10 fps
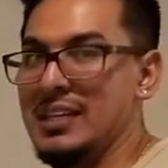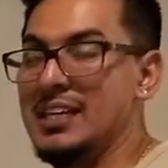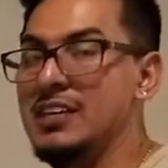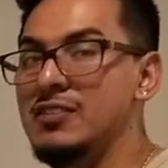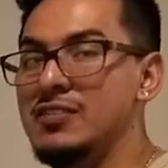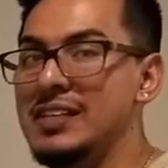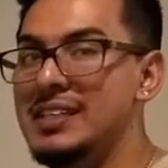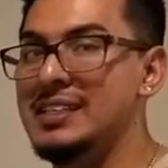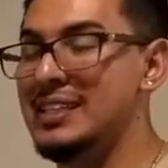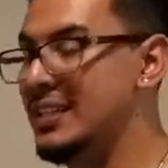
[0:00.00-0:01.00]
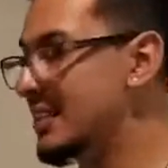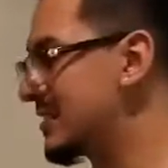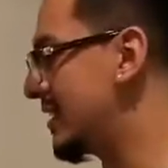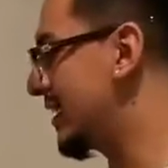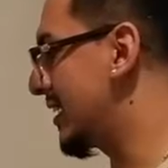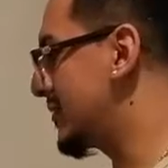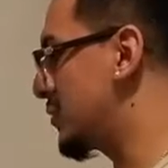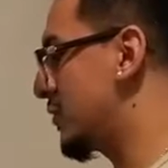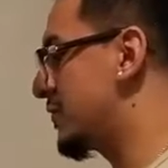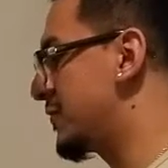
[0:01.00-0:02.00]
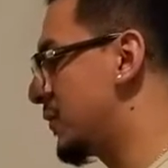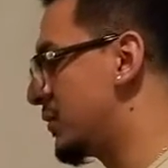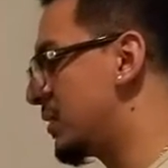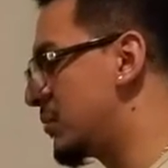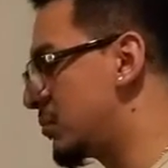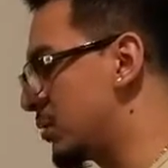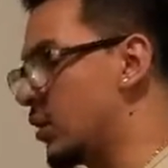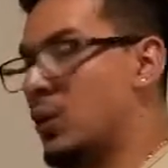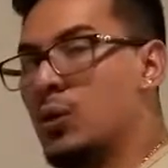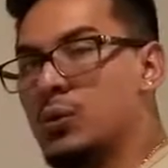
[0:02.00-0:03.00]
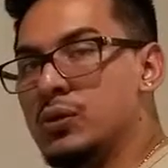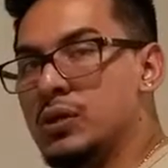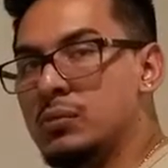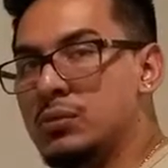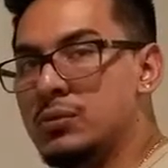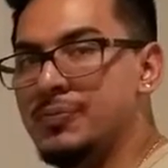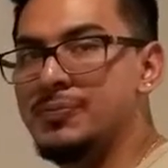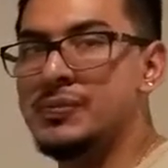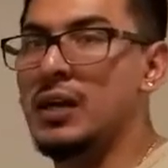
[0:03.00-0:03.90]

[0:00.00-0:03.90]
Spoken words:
If it does and it gives you a full number, a whole number,